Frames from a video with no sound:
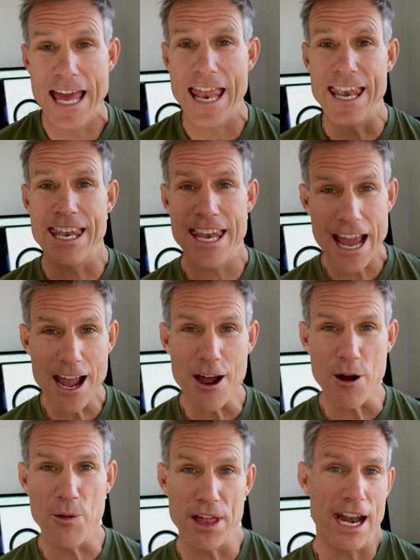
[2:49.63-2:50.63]
And
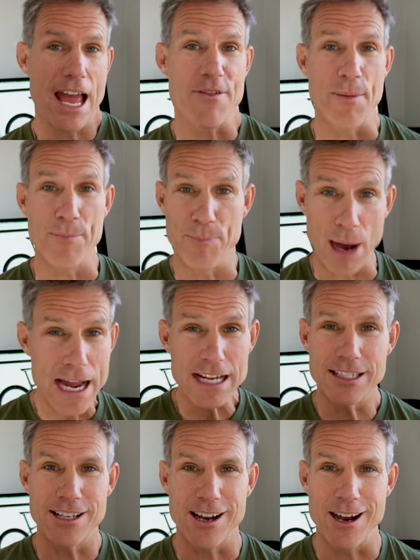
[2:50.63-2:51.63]
now that I have a
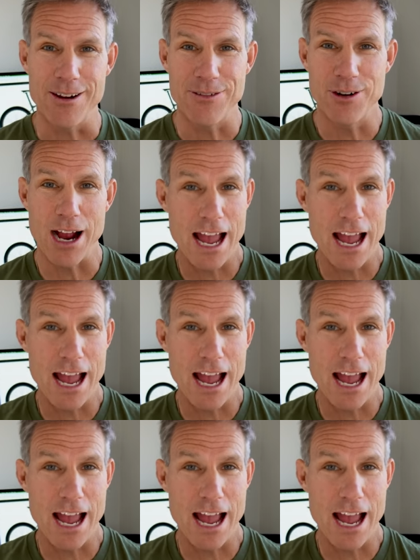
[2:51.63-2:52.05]
bike to offer,